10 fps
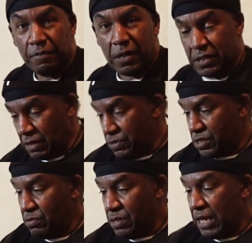Because there was
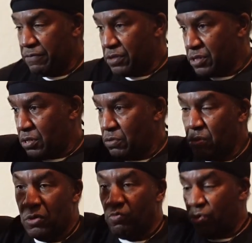2 levels, so
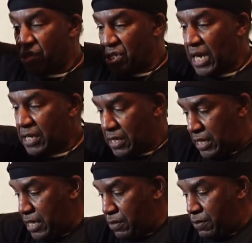we're standing
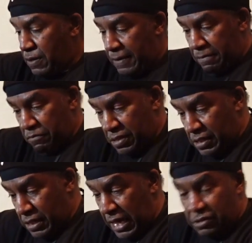here, but the
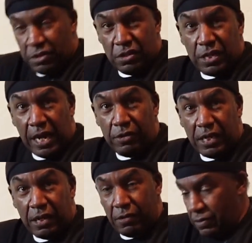dancers are down
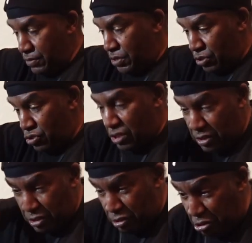here. So you
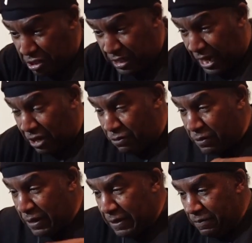can look down,
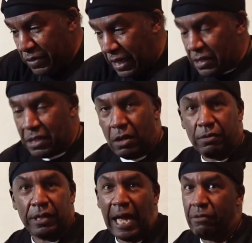and
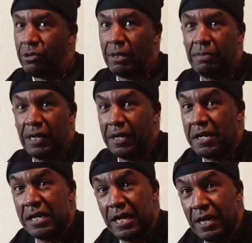that would have been
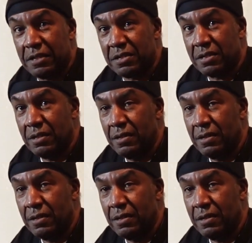nuts.